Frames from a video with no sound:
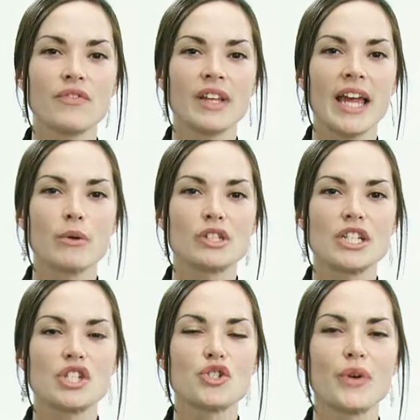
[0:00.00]

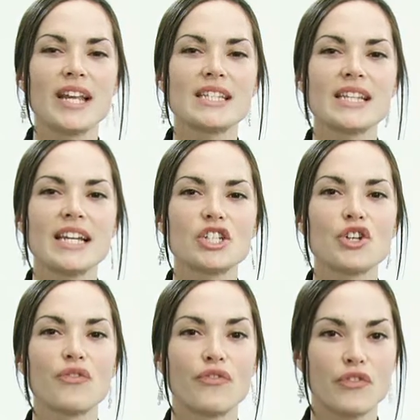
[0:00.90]
language's
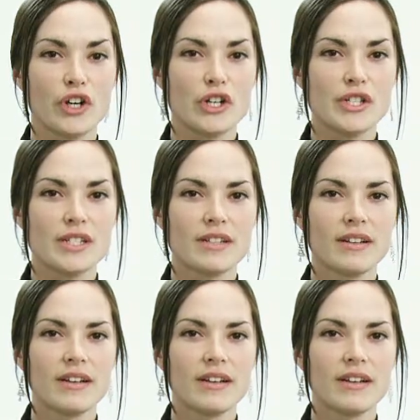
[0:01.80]
translation first